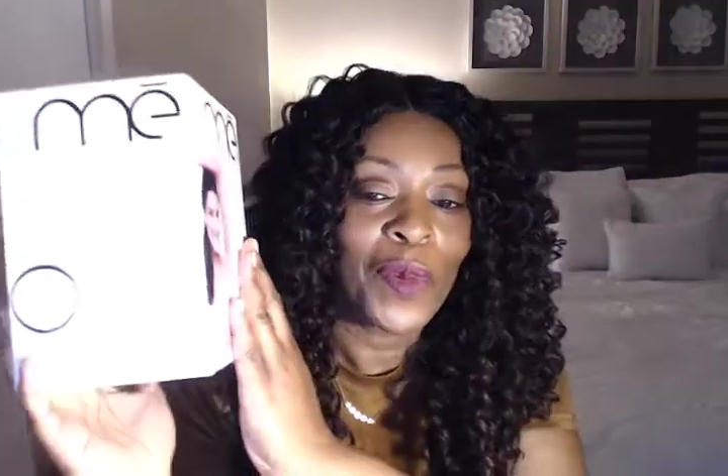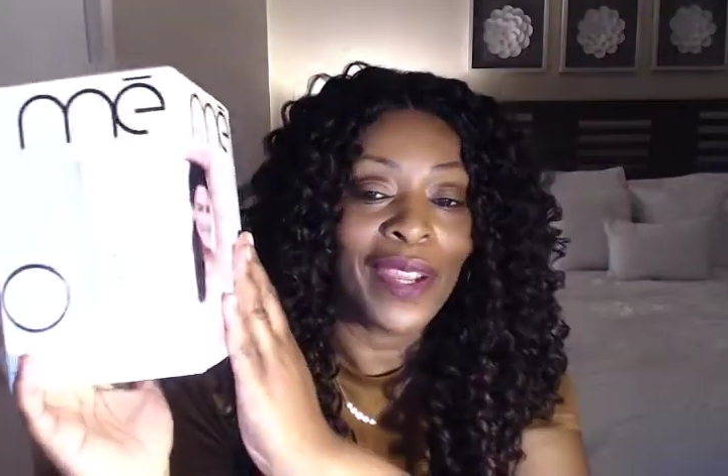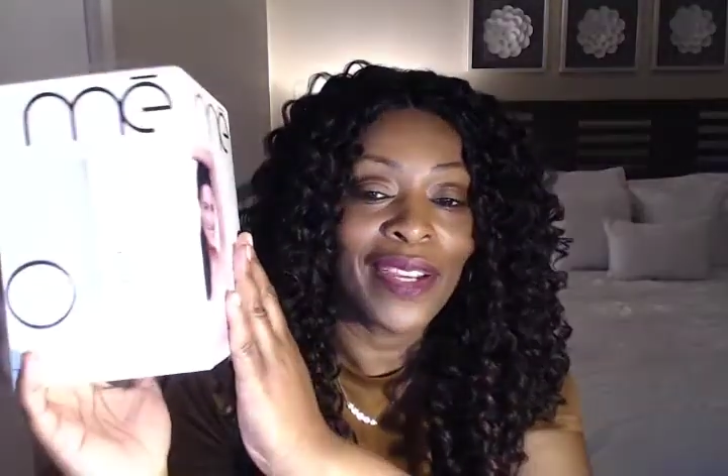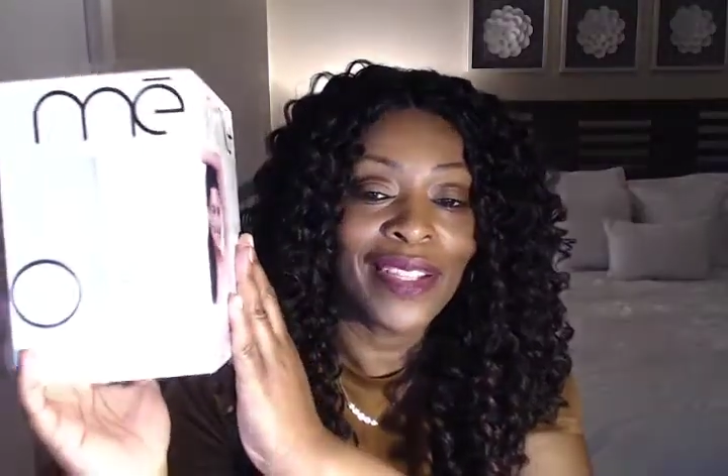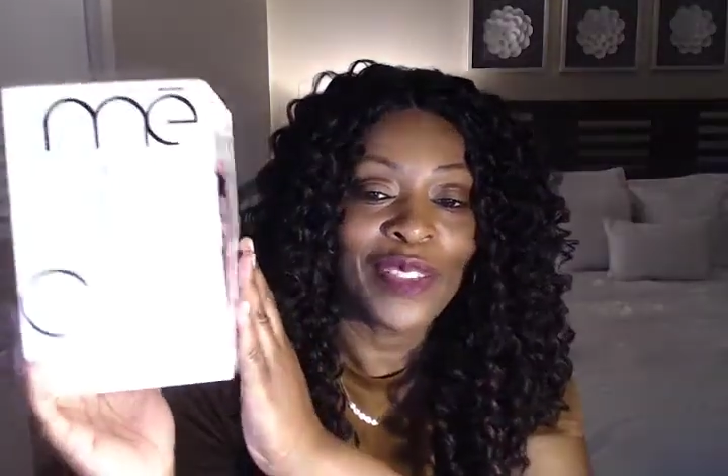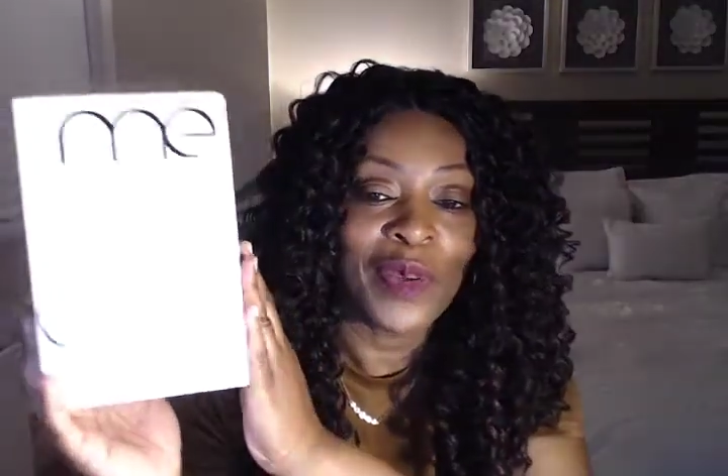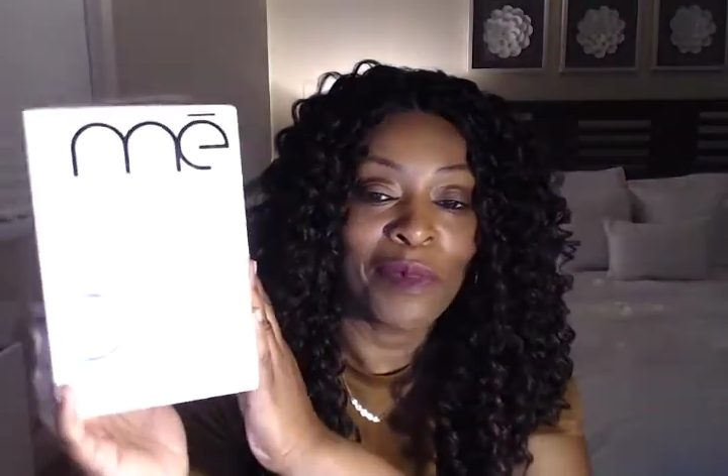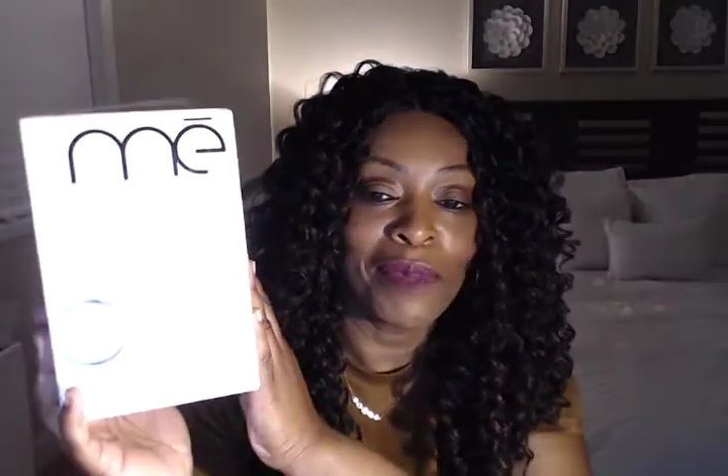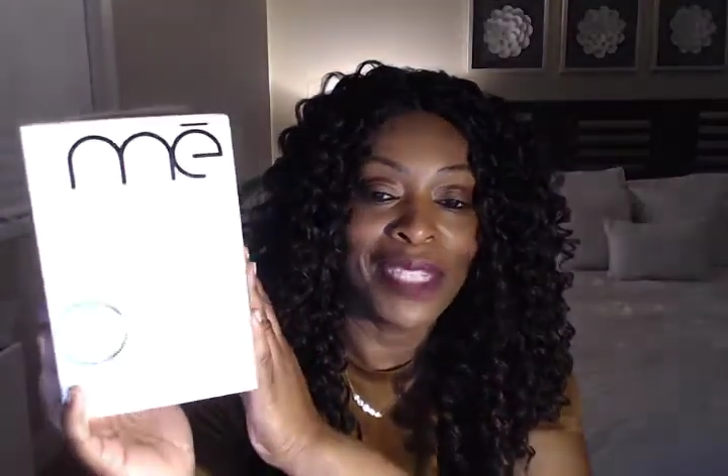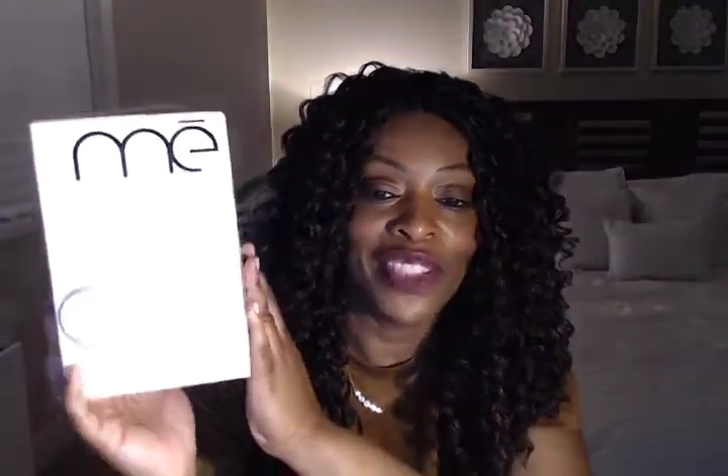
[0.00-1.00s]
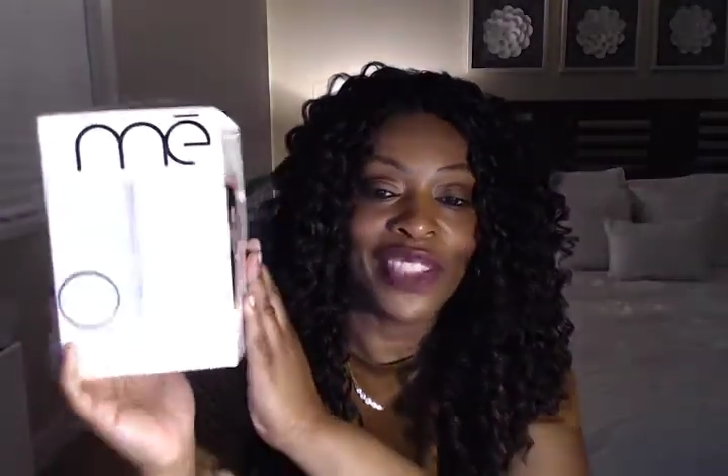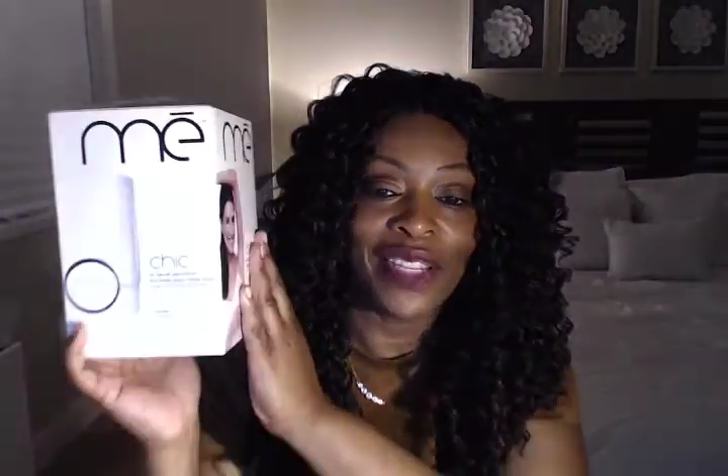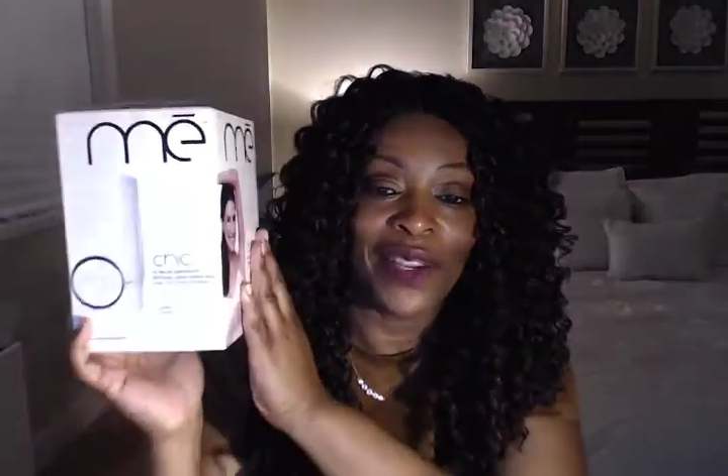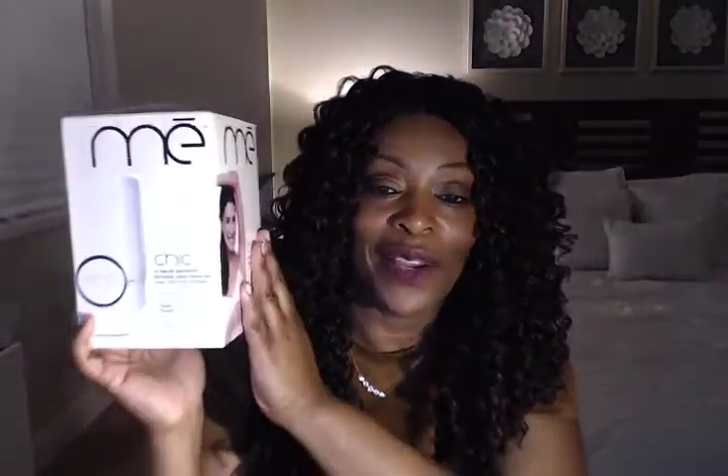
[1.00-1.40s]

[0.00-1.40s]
going to do a Me Chic.